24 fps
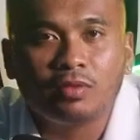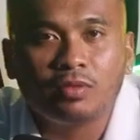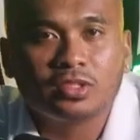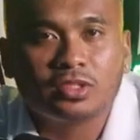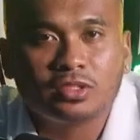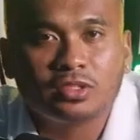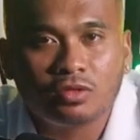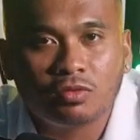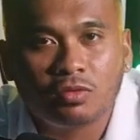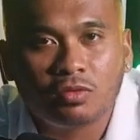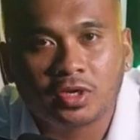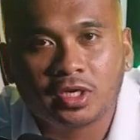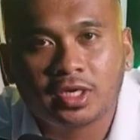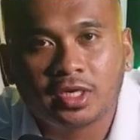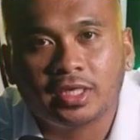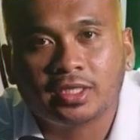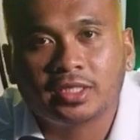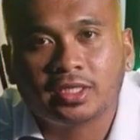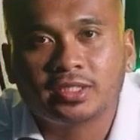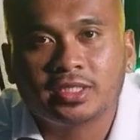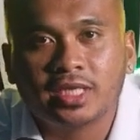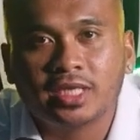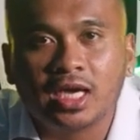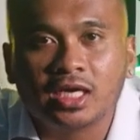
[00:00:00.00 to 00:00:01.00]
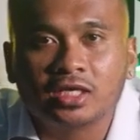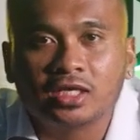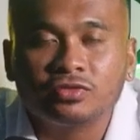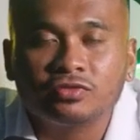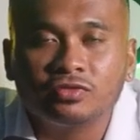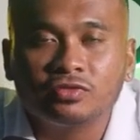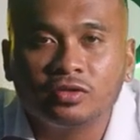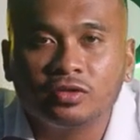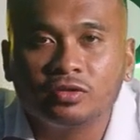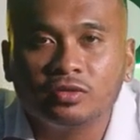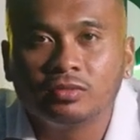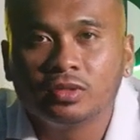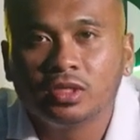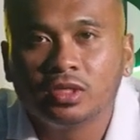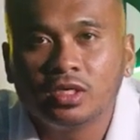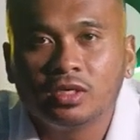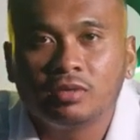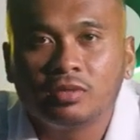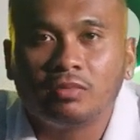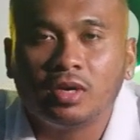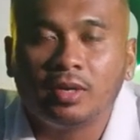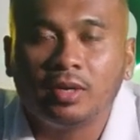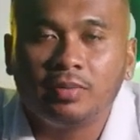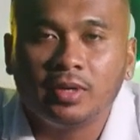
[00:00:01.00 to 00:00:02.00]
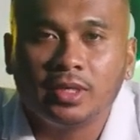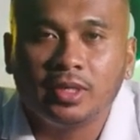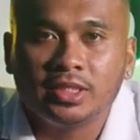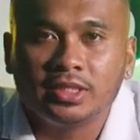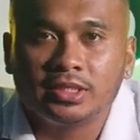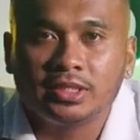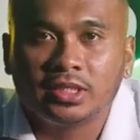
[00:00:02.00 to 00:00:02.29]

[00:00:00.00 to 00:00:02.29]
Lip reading: was still working at a tax firm. My buddy